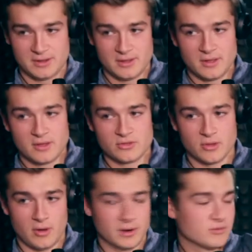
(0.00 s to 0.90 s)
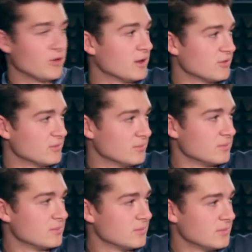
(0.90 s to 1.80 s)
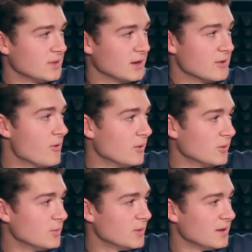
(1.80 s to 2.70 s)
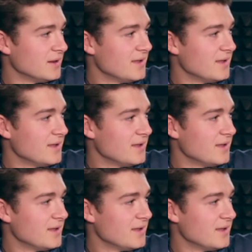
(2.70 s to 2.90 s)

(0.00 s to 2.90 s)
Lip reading: So I'm gonna try and get it going a little bit,